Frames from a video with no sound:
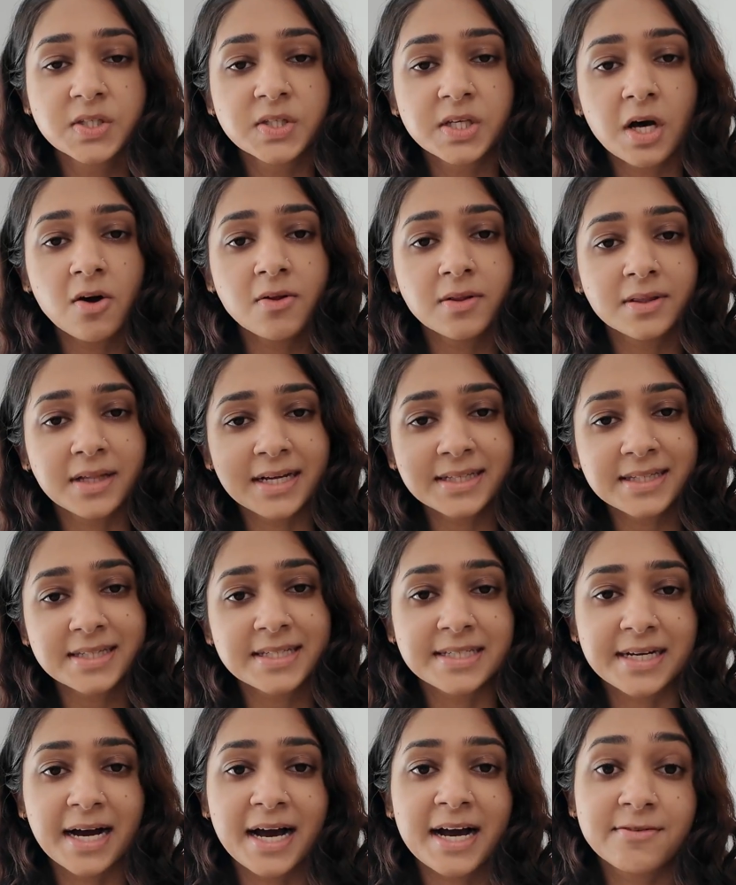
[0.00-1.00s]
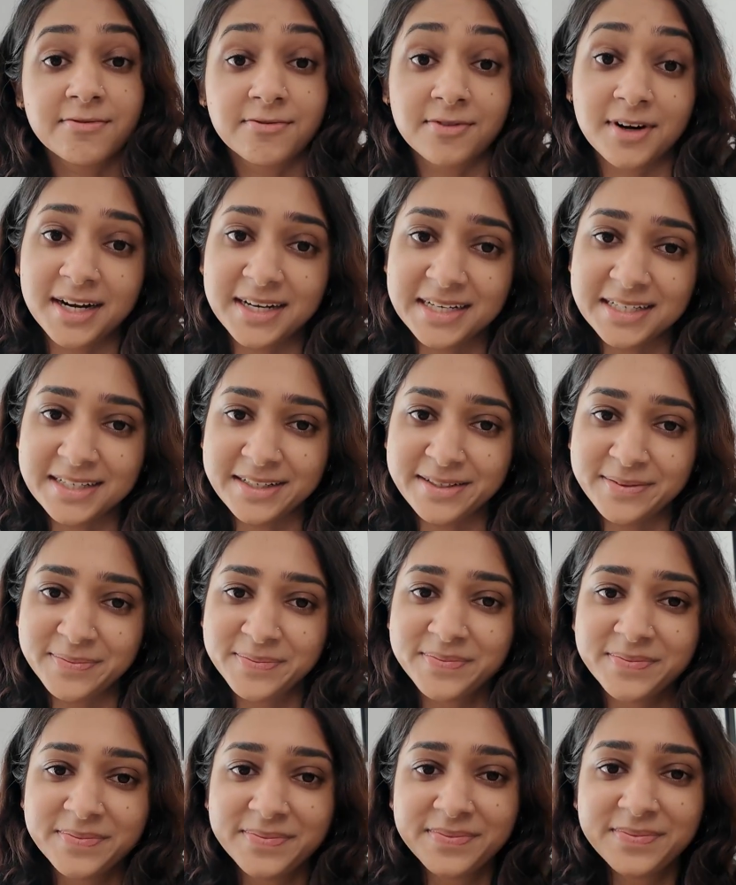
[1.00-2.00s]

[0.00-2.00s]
So let's dive right in.